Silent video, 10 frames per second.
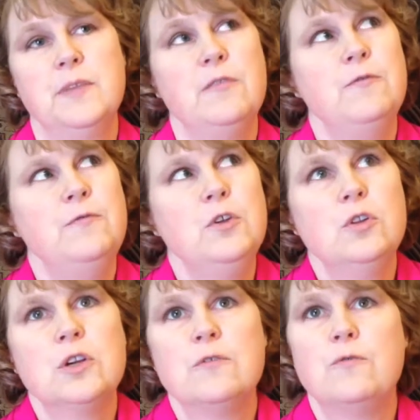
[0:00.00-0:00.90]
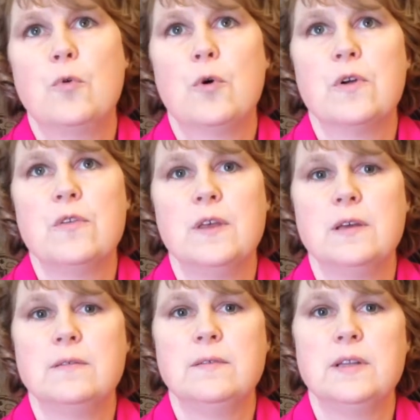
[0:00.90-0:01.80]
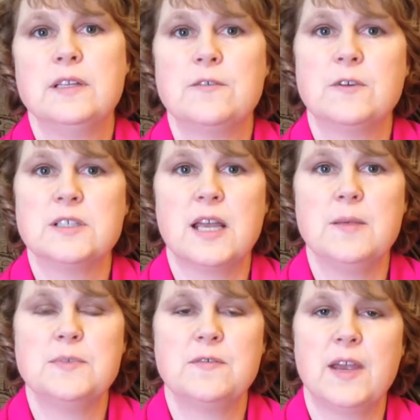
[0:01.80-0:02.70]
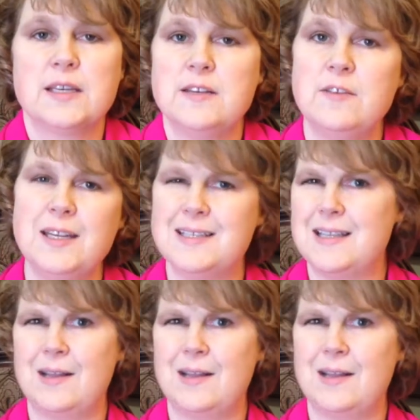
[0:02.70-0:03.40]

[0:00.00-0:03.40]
If you look for the different types of activities